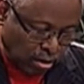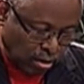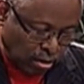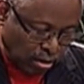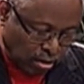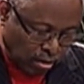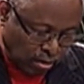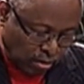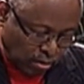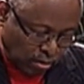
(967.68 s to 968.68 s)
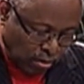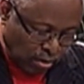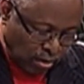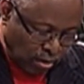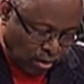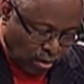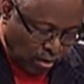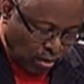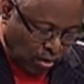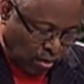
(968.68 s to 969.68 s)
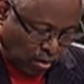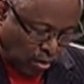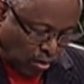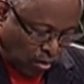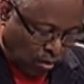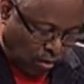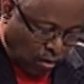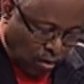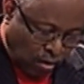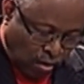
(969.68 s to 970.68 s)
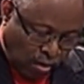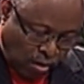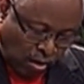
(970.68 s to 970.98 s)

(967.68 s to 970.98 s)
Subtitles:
[no speech]